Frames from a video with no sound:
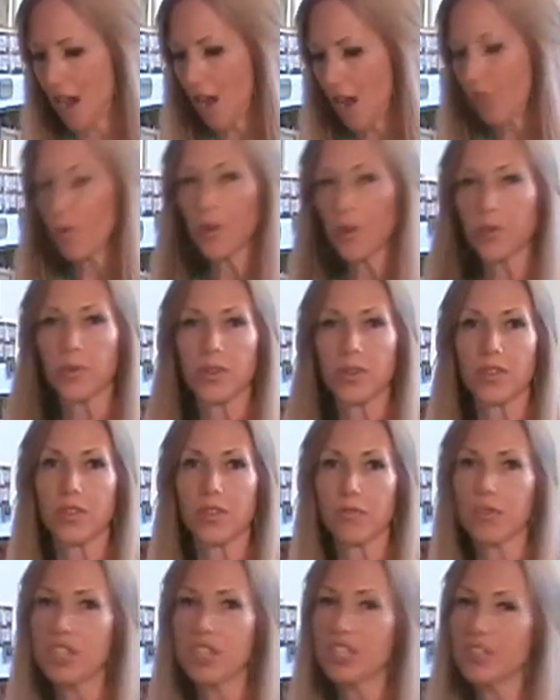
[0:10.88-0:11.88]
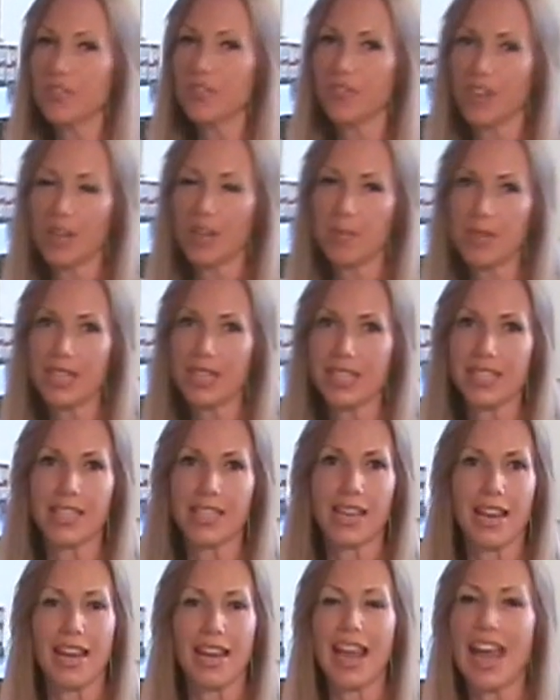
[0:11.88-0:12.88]
I've worked with the rich and
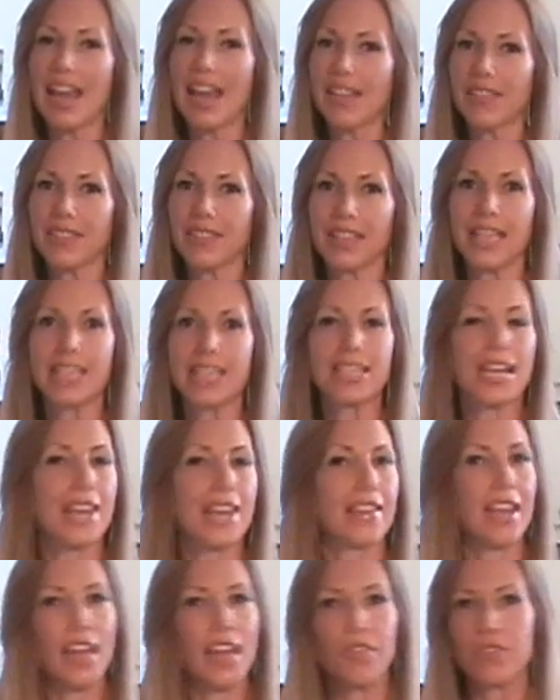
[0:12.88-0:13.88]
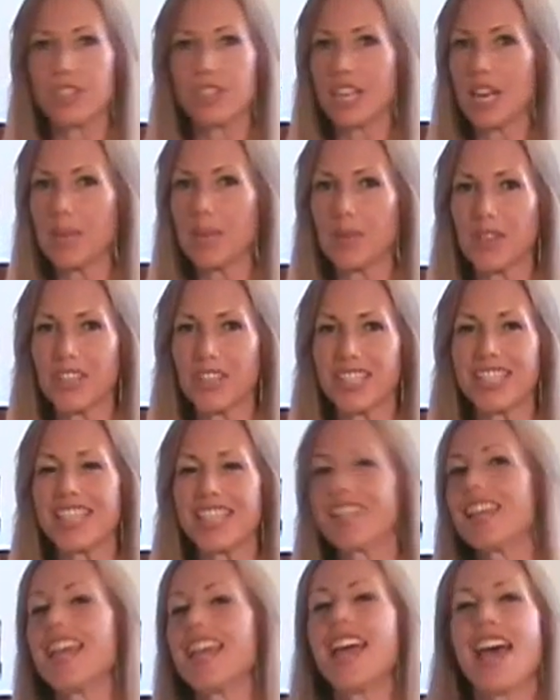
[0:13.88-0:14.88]
famous and athletes and the everyday person,